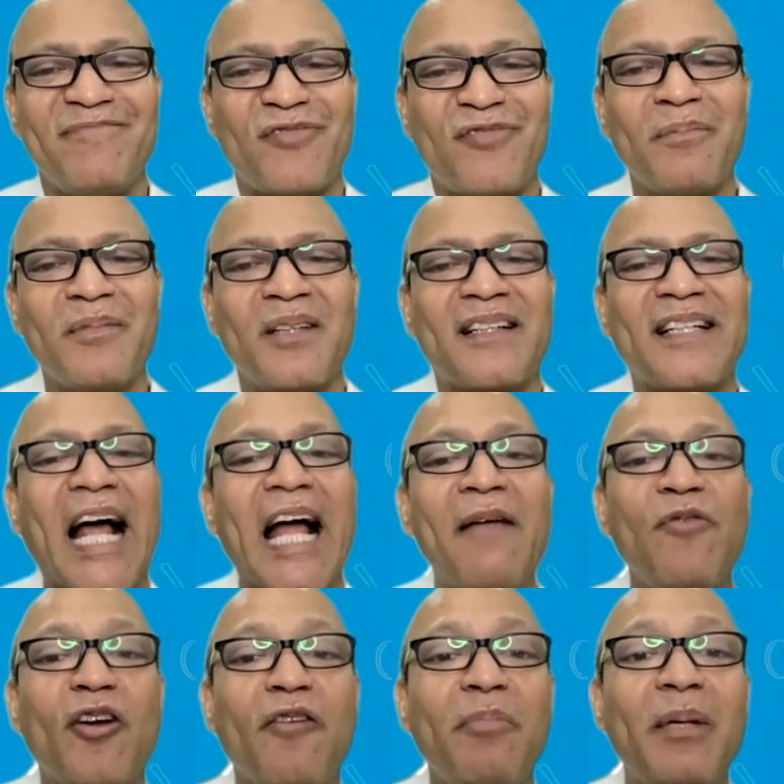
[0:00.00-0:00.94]
From the
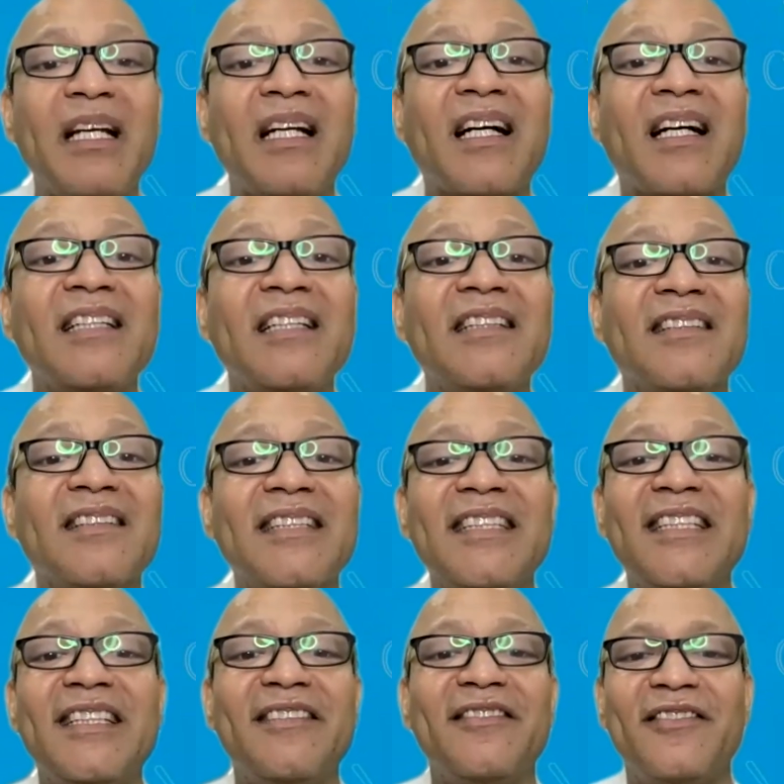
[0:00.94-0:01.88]
time you have been
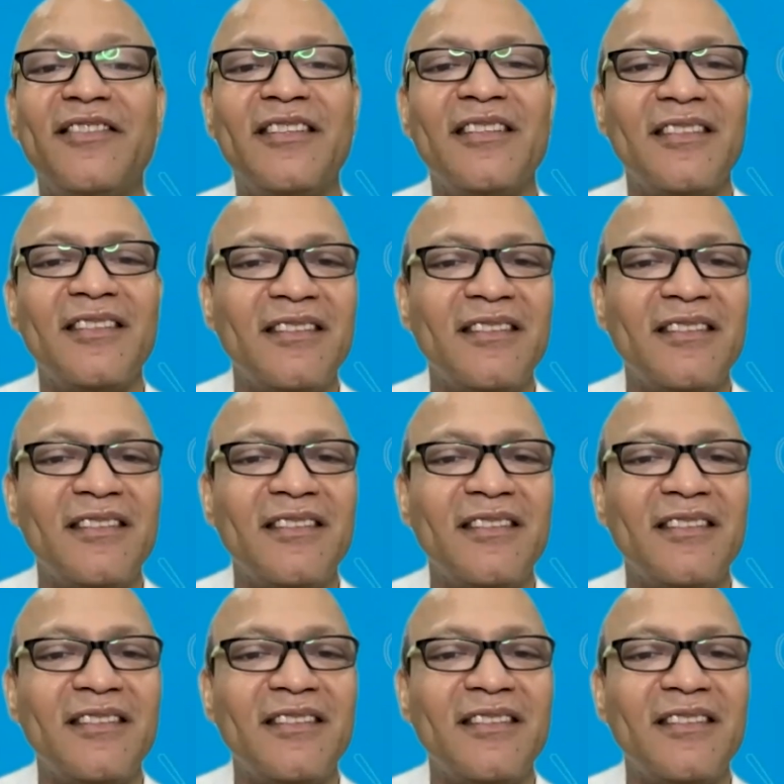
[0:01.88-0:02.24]
conceived,